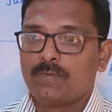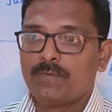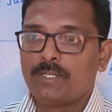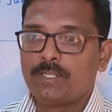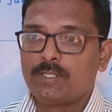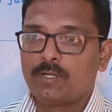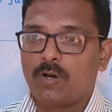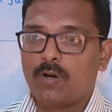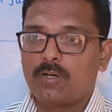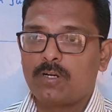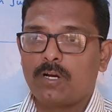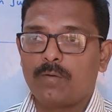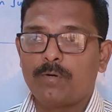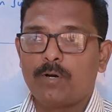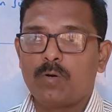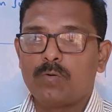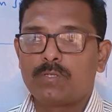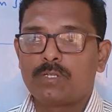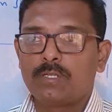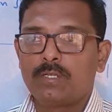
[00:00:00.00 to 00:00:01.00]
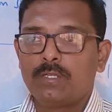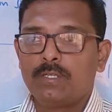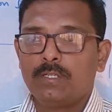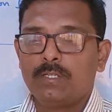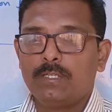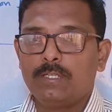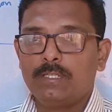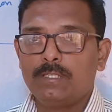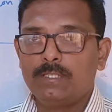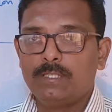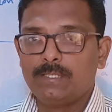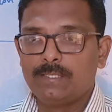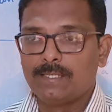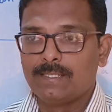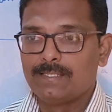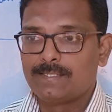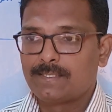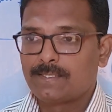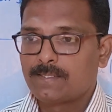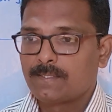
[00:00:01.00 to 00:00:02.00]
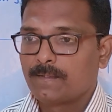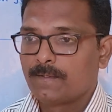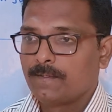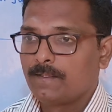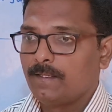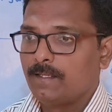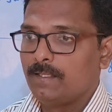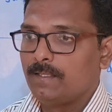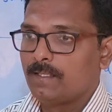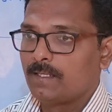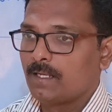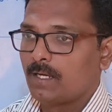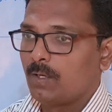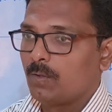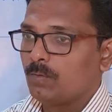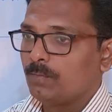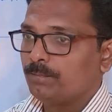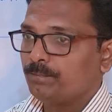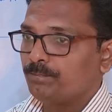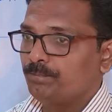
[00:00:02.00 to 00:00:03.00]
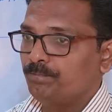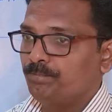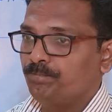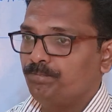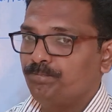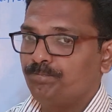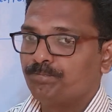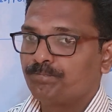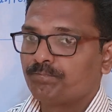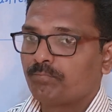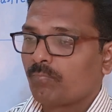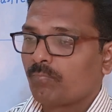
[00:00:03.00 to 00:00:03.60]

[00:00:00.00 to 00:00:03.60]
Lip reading: So we will talk about in details in the now.